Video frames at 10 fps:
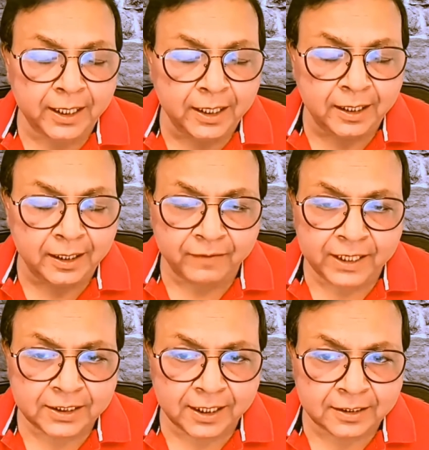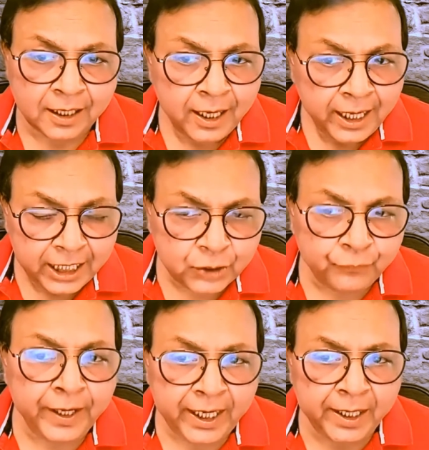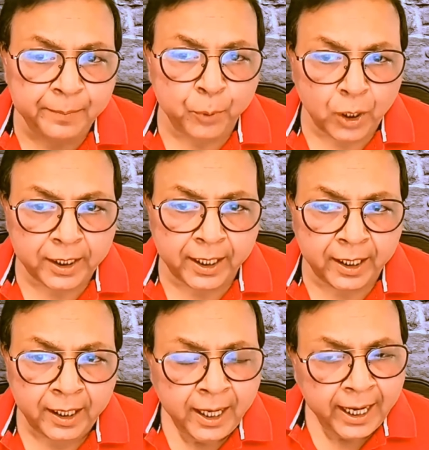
investors is very important,